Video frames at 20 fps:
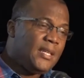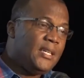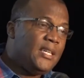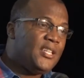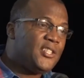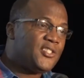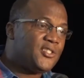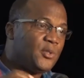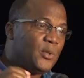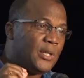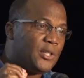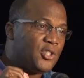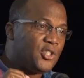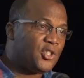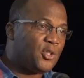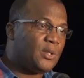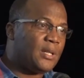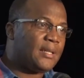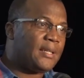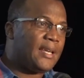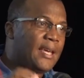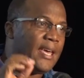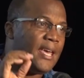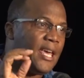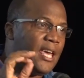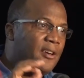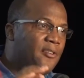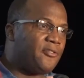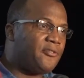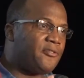is to ensure that
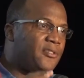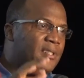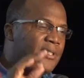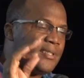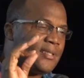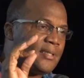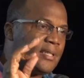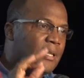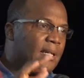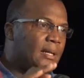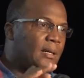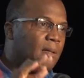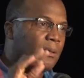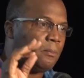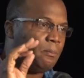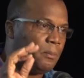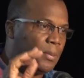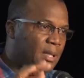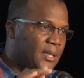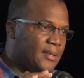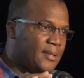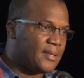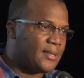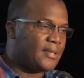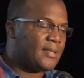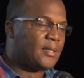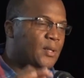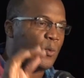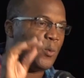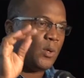every single
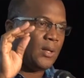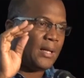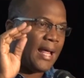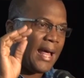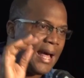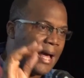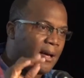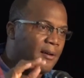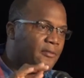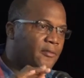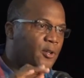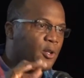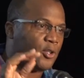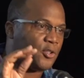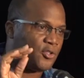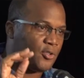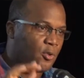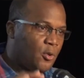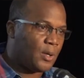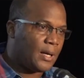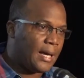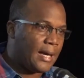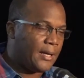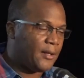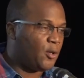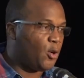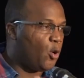bus will have a tour guide